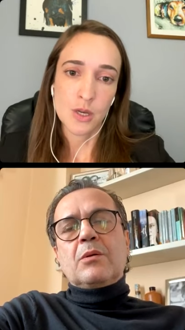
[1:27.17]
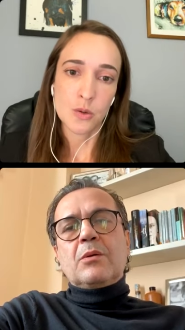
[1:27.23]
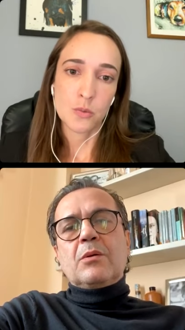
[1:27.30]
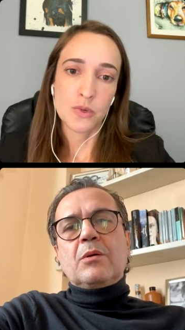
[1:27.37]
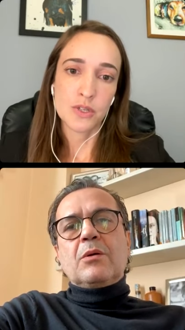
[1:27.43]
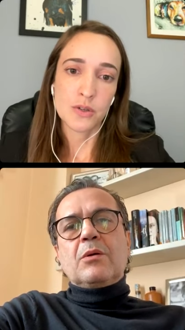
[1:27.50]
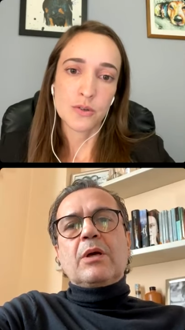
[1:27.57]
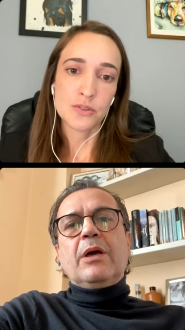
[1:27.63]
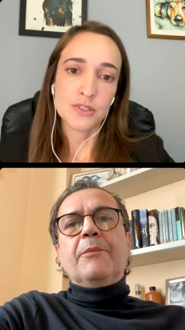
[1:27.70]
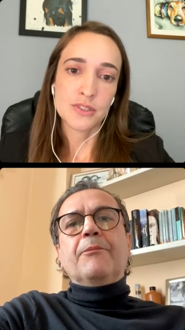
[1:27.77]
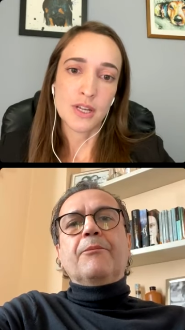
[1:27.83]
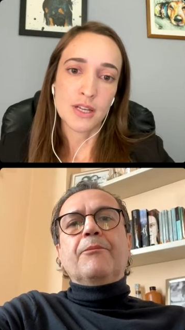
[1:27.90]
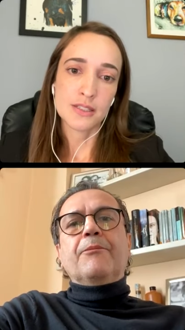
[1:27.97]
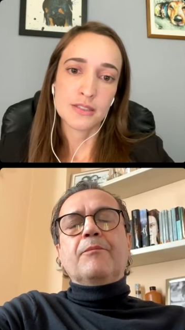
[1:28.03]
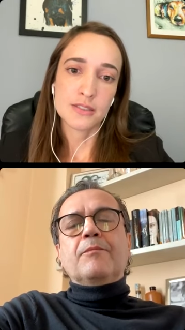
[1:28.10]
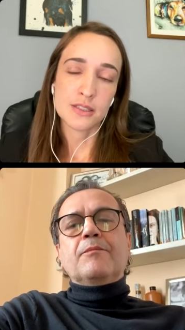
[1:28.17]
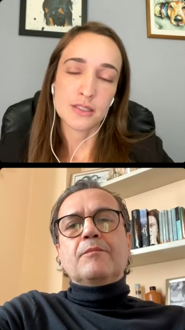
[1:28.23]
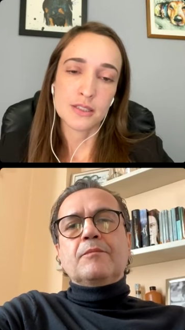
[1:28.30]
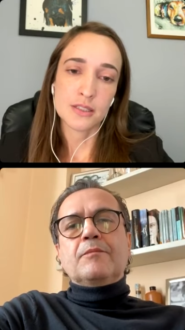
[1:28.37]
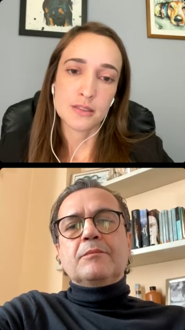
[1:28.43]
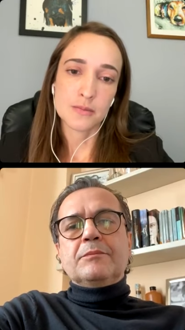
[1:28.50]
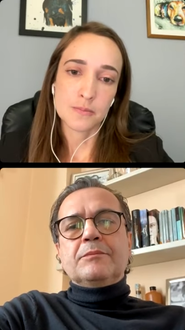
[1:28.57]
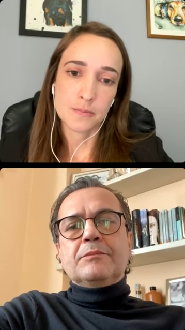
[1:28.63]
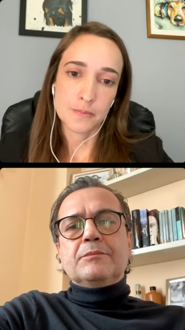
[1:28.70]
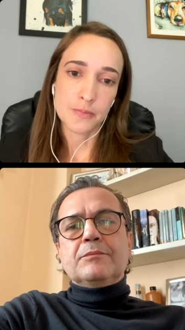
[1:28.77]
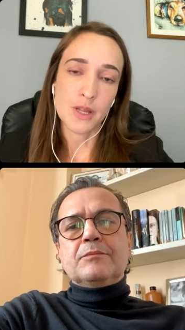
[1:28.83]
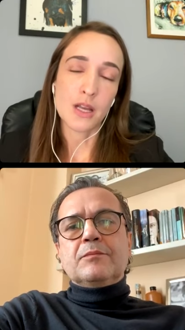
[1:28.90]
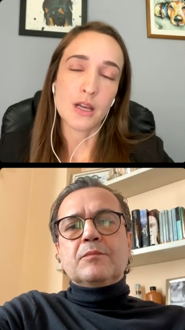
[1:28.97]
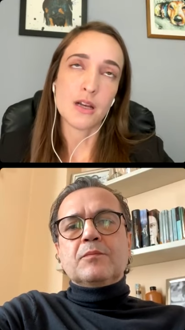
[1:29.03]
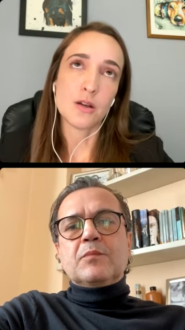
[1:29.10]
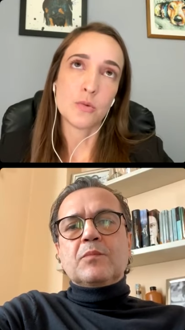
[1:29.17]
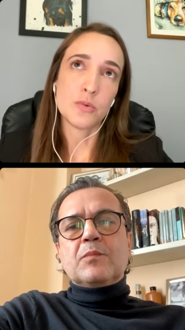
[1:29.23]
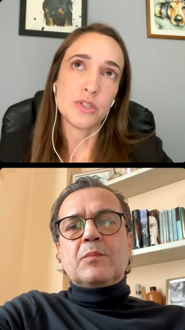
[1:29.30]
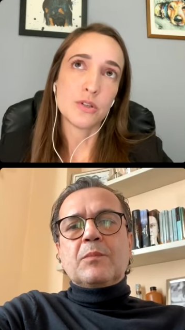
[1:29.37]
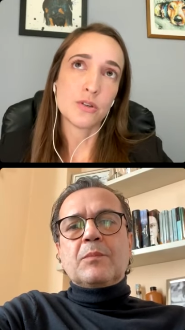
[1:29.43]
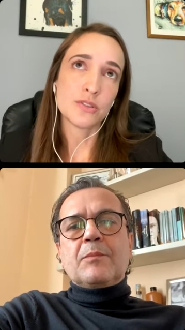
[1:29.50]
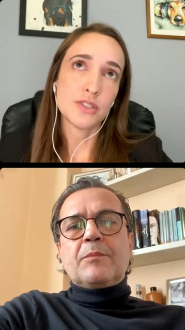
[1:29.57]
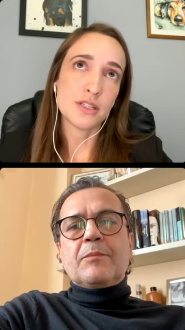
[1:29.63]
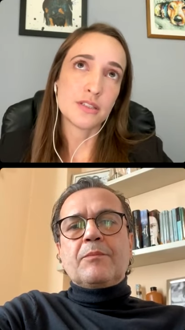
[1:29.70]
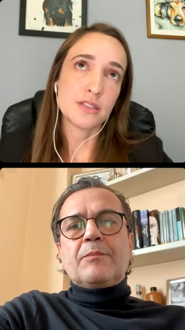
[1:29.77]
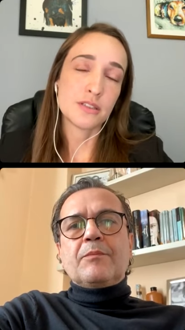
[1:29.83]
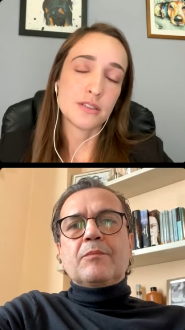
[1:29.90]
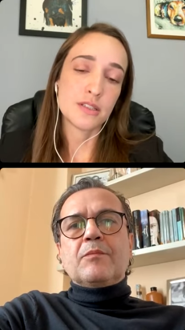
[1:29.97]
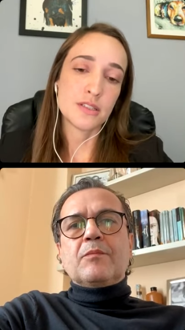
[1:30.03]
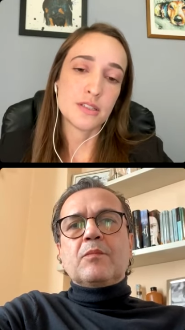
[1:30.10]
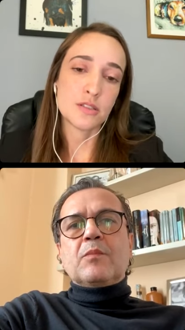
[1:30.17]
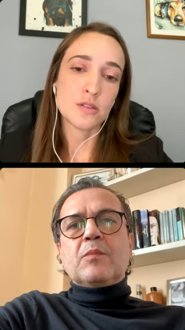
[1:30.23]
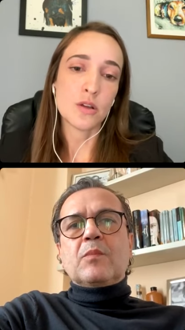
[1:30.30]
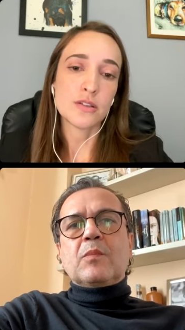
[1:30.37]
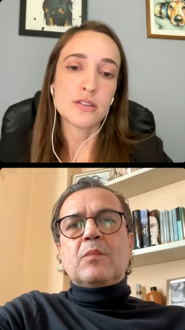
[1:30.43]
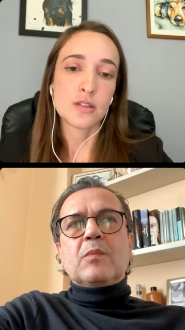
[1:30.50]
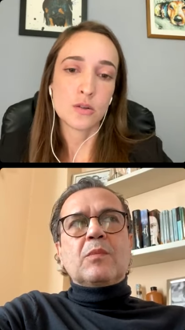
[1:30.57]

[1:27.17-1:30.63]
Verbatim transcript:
Speaker 1: We know okay. that uh, uh, we know that this is not the